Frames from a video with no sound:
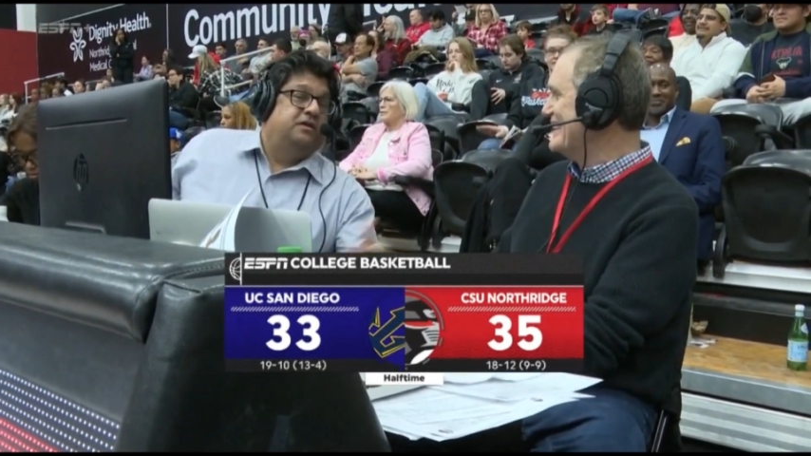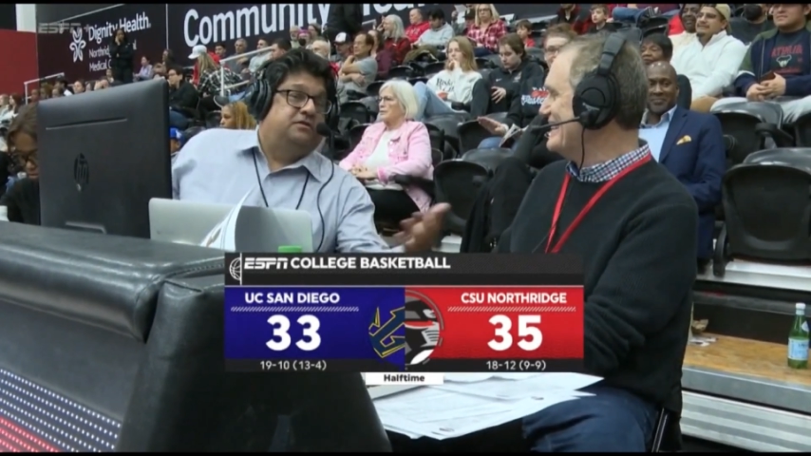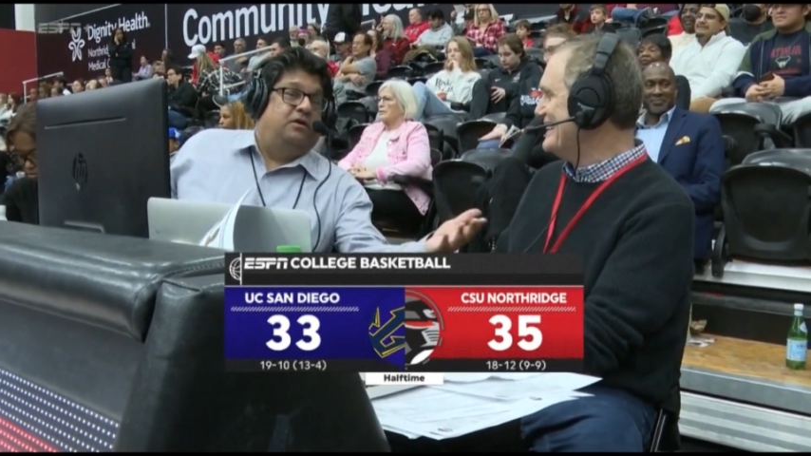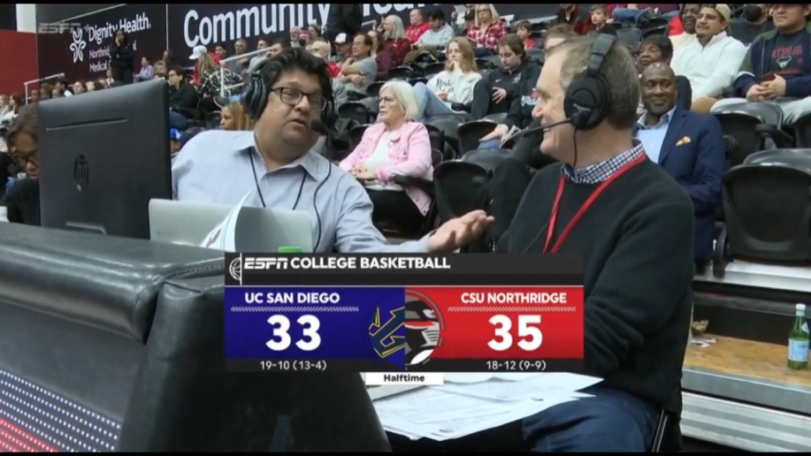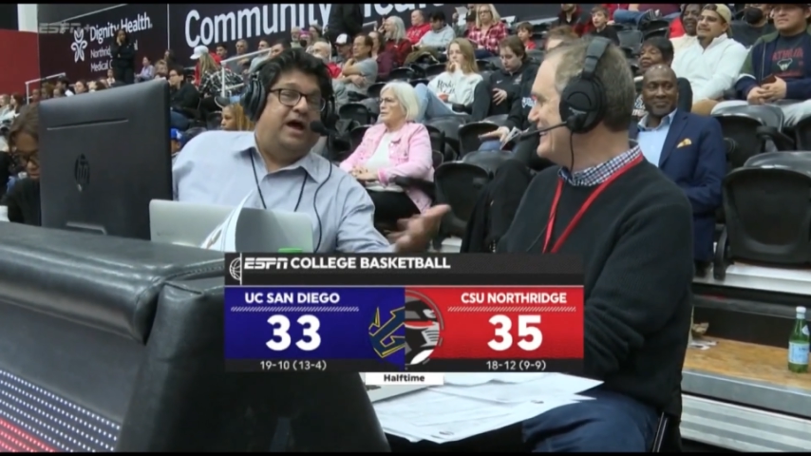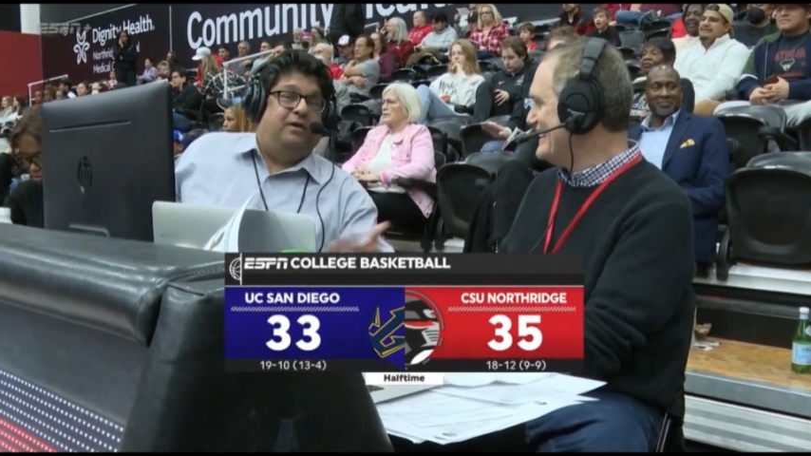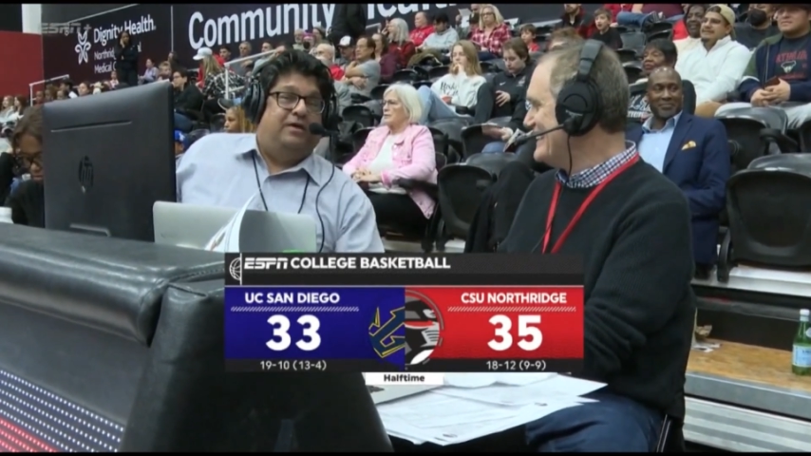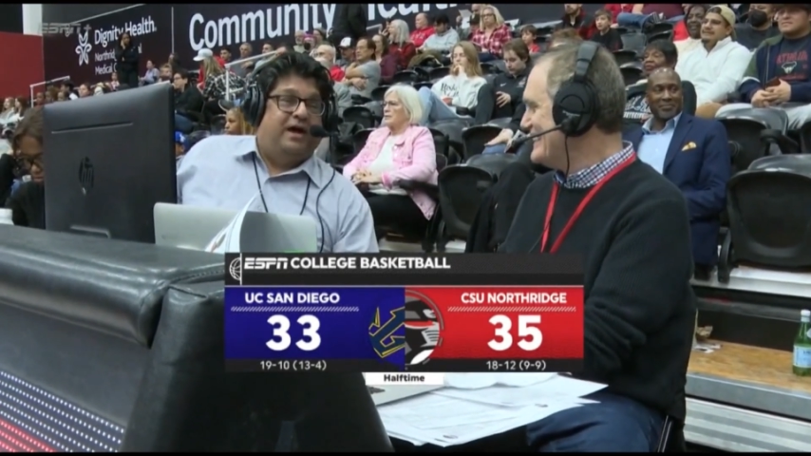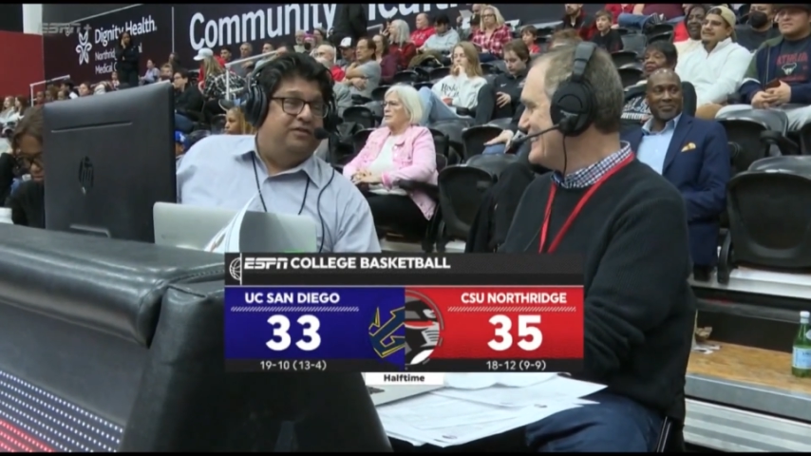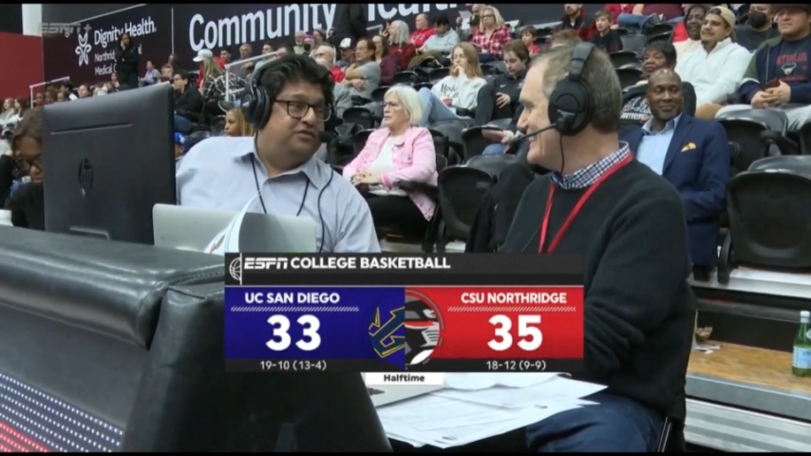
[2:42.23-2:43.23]
So
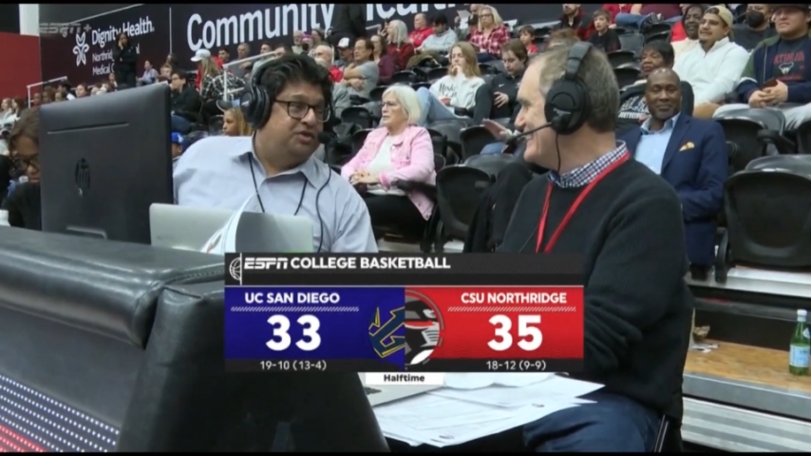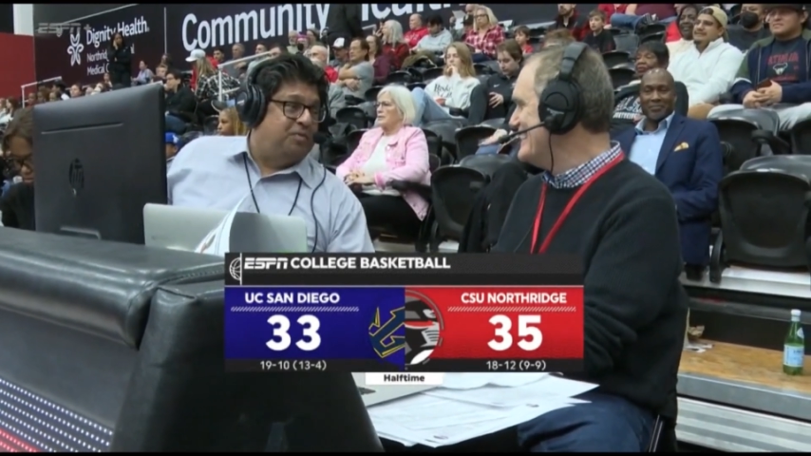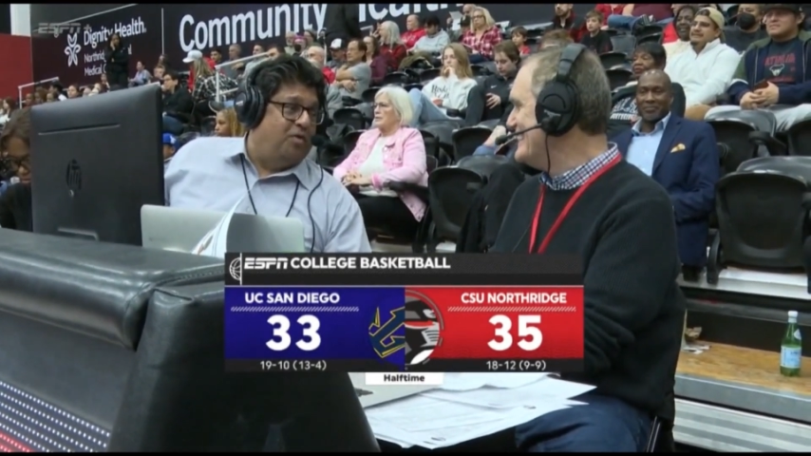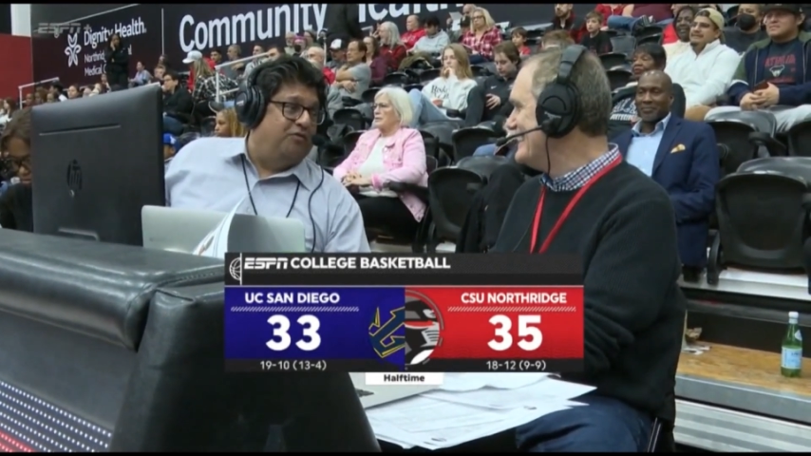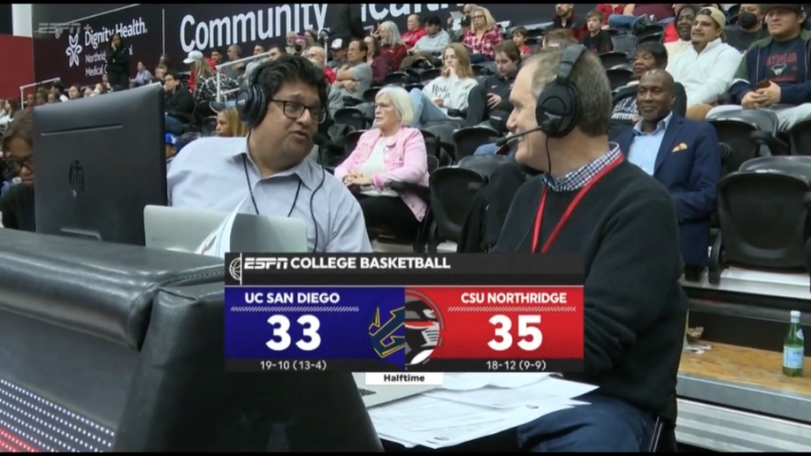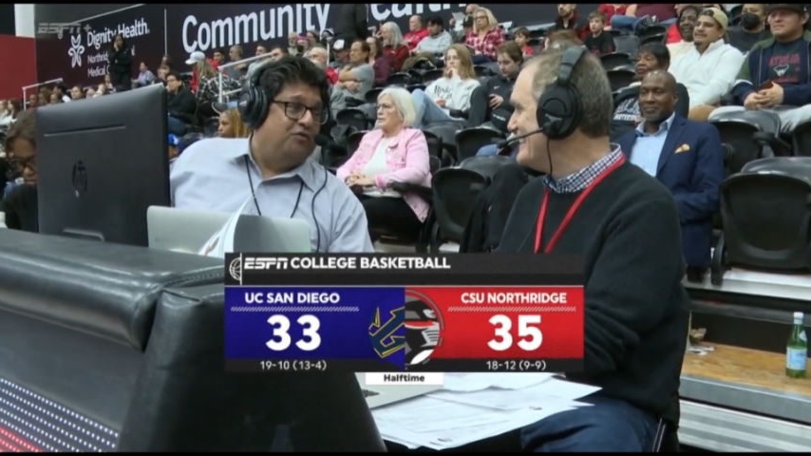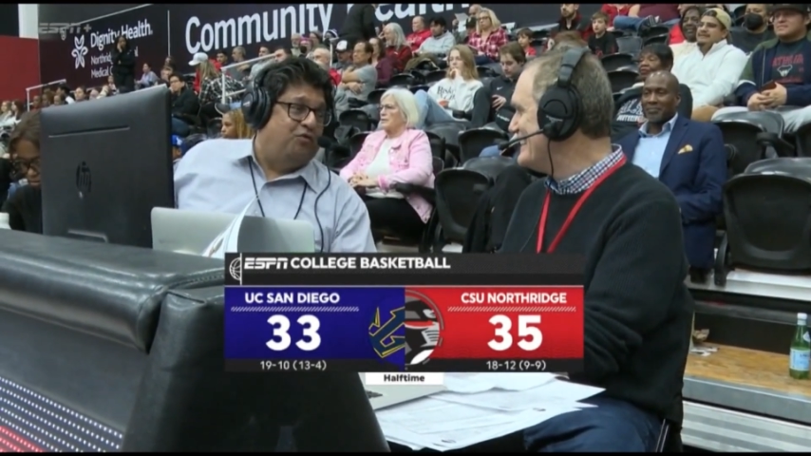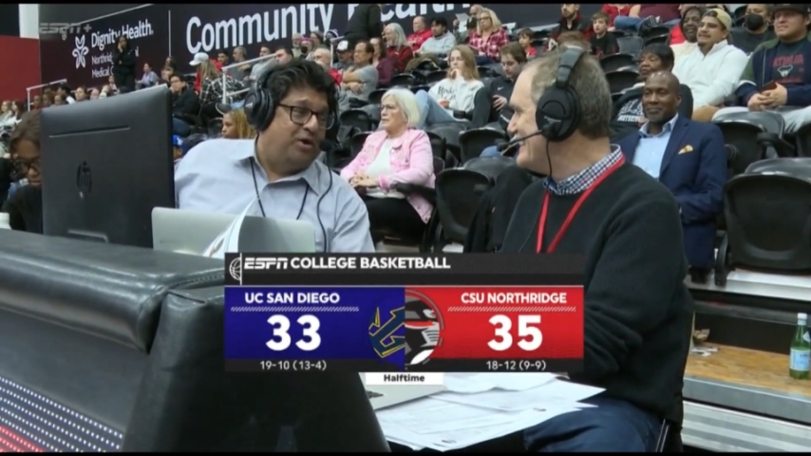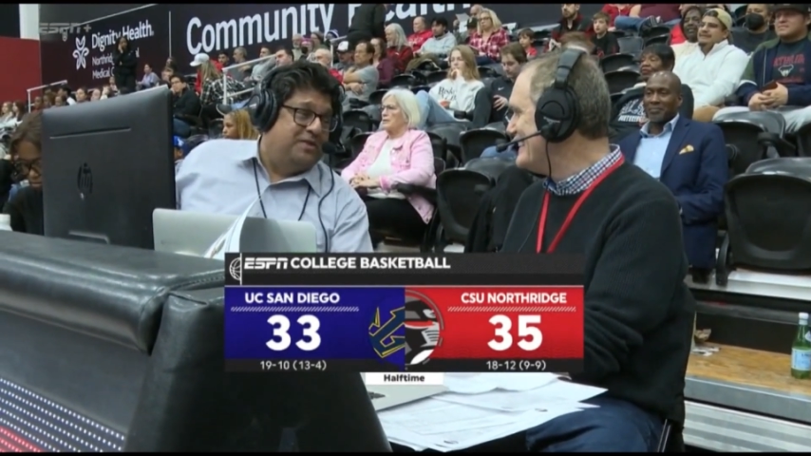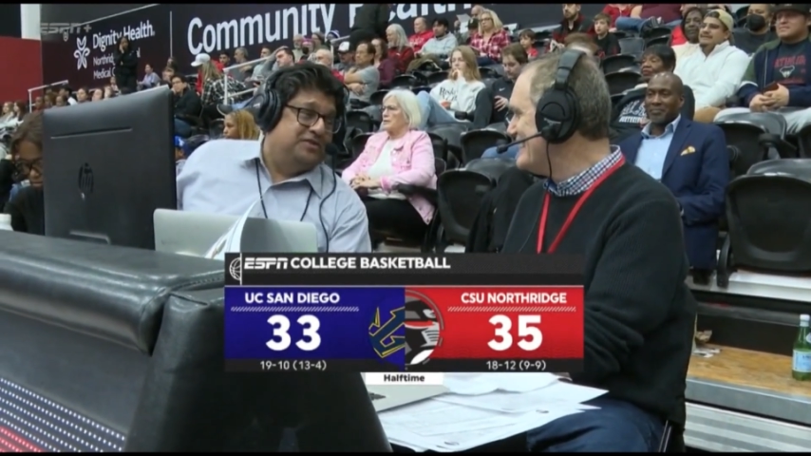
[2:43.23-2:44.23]
how'd the Super Bowl feel
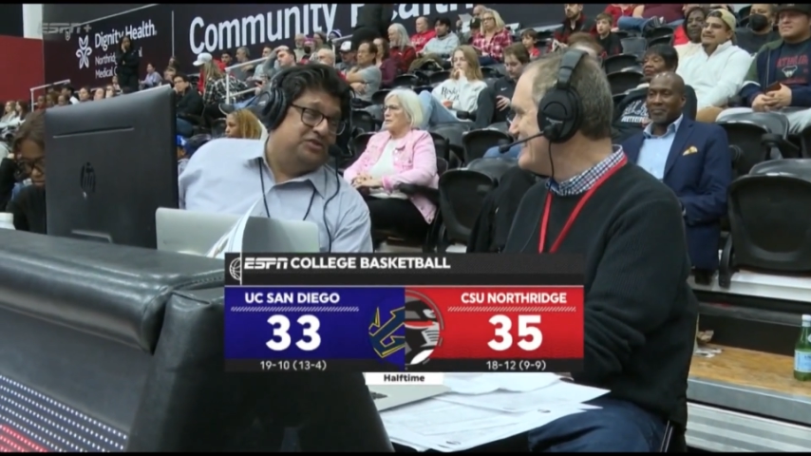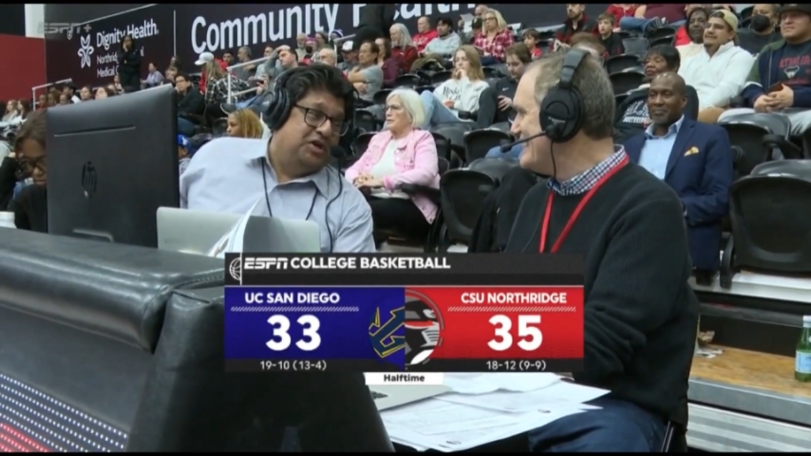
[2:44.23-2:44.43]
for you this